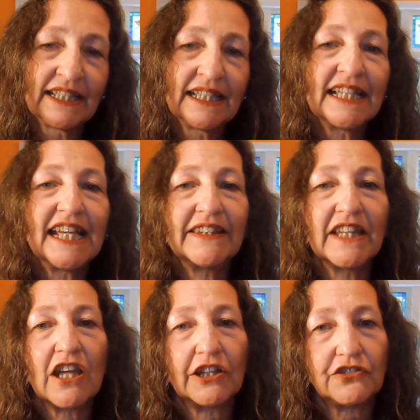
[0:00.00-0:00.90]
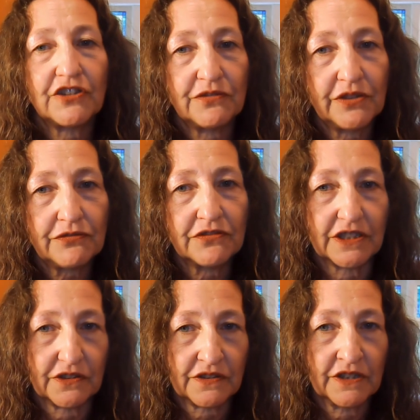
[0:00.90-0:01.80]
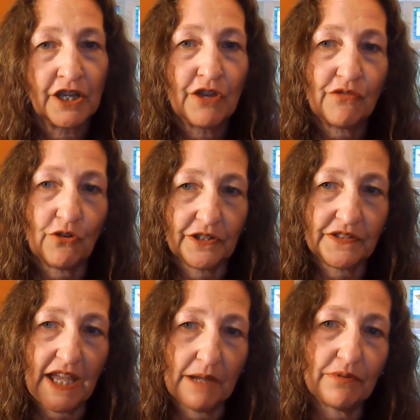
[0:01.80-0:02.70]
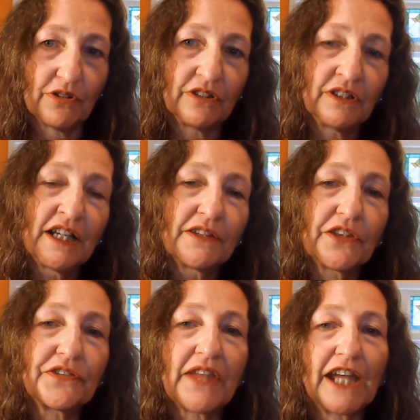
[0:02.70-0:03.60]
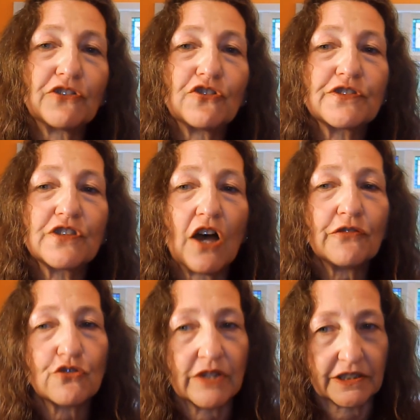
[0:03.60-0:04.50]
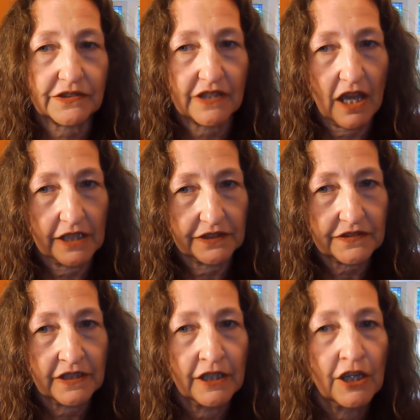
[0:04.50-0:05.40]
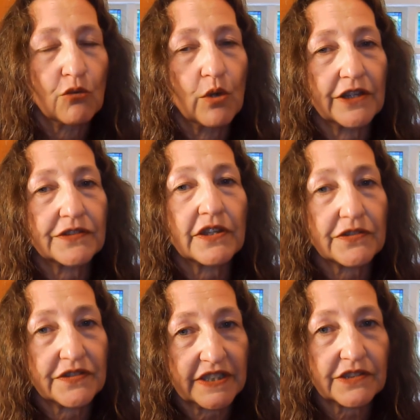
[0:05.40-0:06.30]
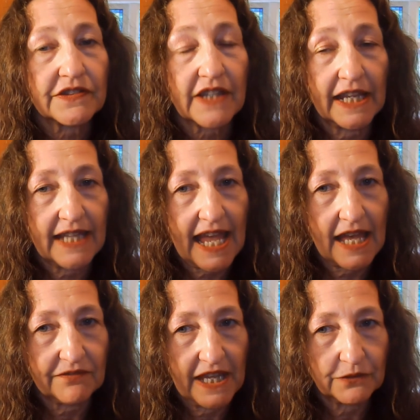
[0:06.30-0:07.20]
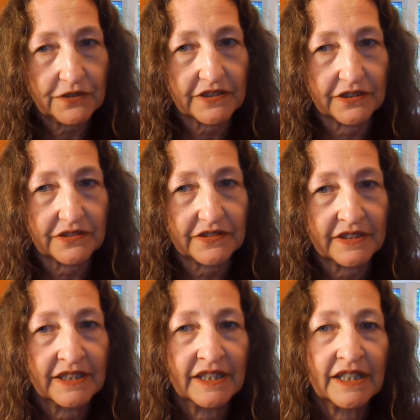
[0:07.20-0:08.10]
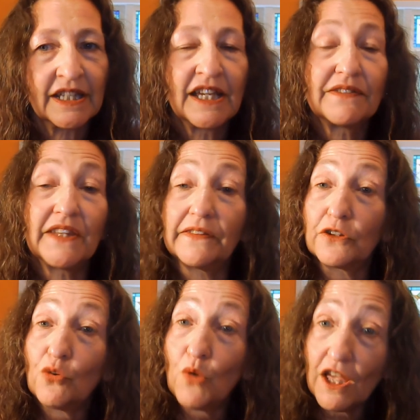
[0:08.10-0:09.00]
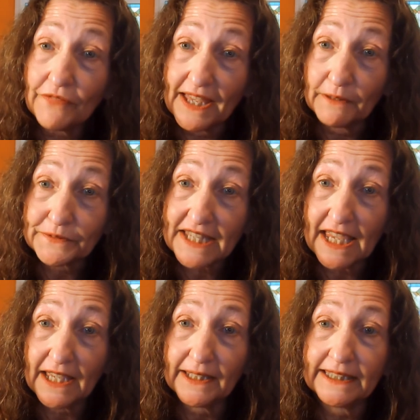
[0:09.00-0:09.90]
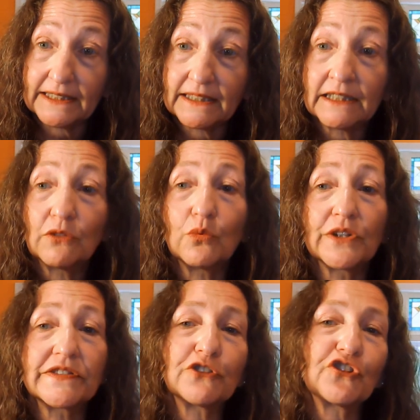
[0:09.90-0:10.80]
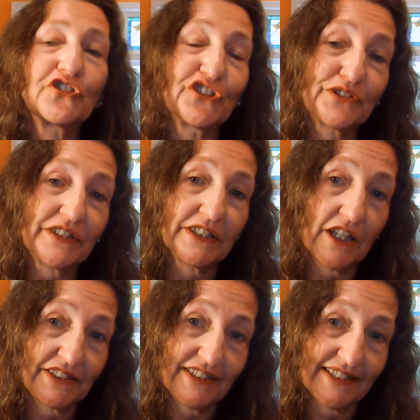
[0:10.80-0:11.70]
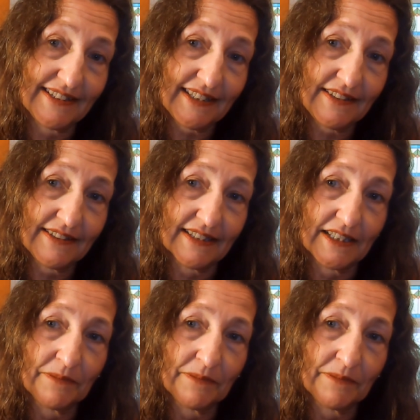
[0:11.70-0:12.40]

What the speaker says: In the 1950s, for example, the standard soft drink size was 6.5 ounces. Then the 12-ounce can was introduced in 1960.